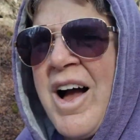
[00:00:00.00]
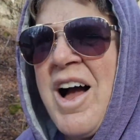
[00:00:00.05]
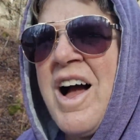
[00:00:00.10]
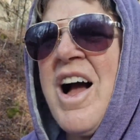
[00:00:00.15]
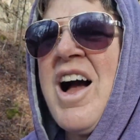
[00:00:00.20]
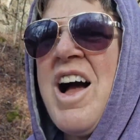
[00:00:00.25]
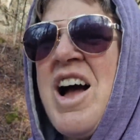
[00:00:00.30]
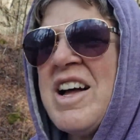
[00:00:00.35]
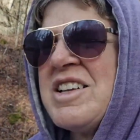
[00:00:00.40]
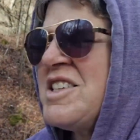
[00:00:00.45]

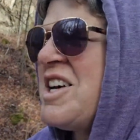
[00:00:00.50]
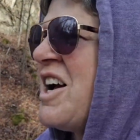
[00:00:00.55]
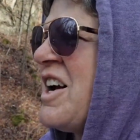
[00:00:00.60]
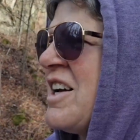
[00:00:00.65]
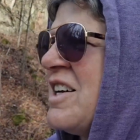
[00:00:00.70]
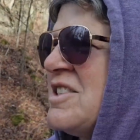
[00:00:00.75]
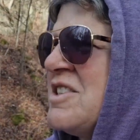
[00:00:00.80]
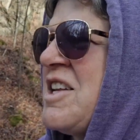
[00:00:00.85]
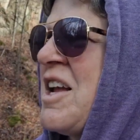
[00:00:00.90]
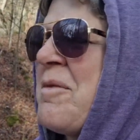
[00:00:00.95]
Ha Ha
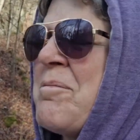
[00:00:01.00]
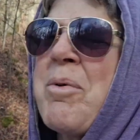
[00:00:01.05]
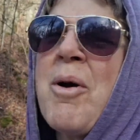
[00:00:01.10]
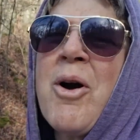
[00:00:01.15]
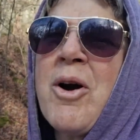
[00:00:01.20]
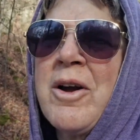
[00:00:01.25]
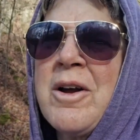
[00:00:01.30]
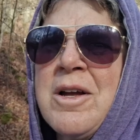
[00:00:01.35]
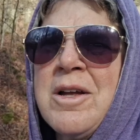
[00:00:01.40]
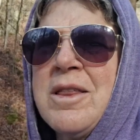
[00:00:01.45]
Tonka State
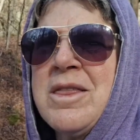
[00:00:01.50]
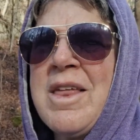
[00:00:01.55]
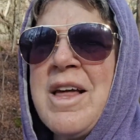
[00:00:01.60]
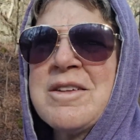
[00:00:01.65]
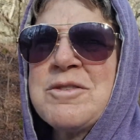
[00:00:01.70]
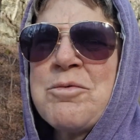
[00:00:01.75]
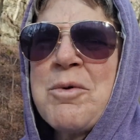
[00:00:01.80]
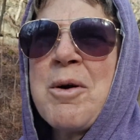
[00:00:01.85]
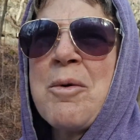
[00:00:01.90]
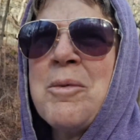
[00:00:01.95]
Park.
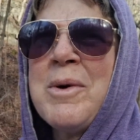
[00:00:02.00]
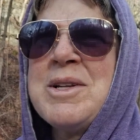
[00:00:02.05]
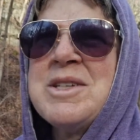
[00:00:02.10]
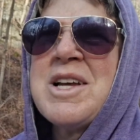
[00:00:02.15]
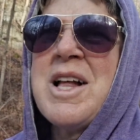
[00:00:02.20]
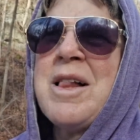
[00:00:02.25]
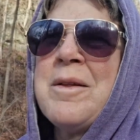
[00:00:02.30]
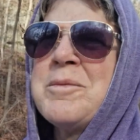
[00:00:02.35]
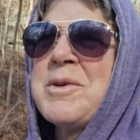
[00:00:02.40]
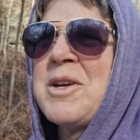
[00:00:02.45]
That's where we
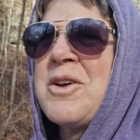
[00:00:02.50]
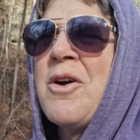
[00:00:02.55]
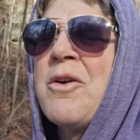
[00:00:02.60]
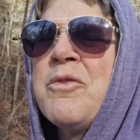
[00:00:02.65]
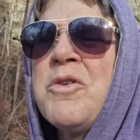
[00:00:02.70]
tell them to go.